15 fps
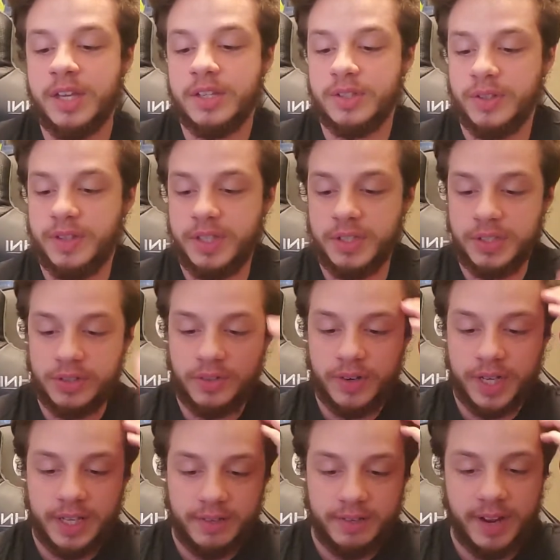So this
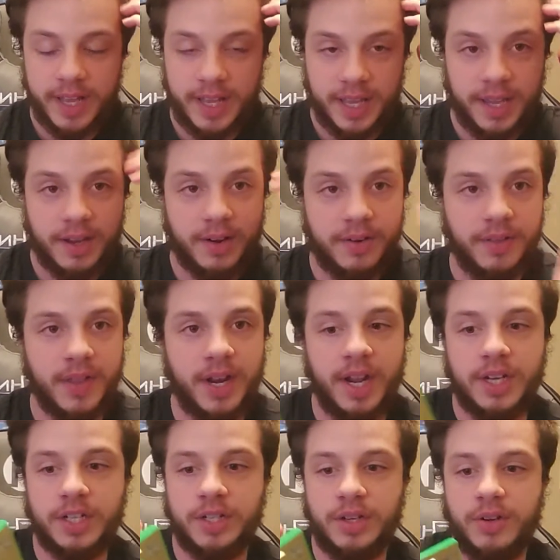screen right here that
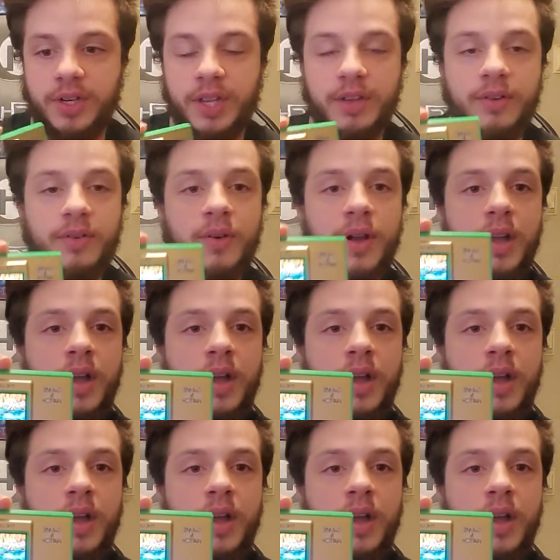I showed you,